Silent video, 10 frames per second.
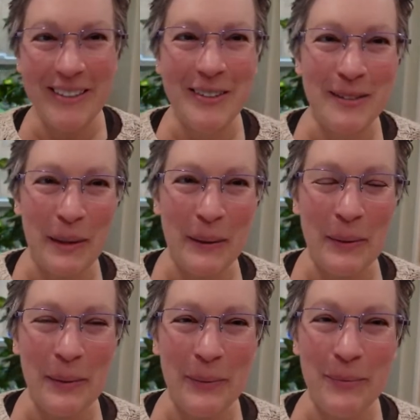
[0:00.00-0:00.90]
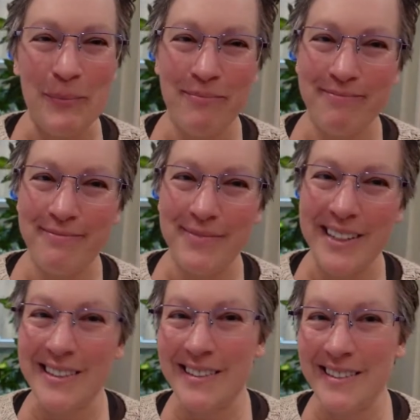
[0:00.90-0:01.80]
So
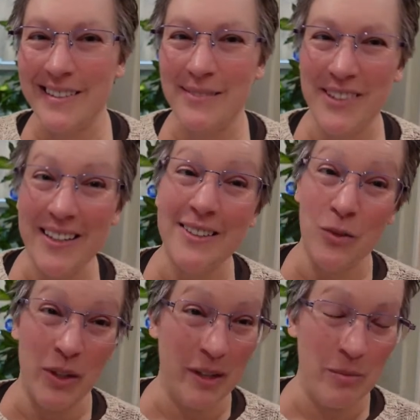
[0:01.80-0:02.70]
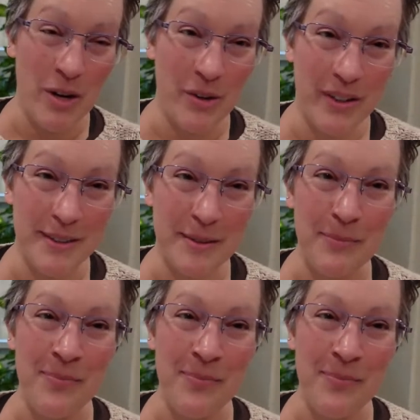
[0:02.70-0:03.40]
it's is a work in progress.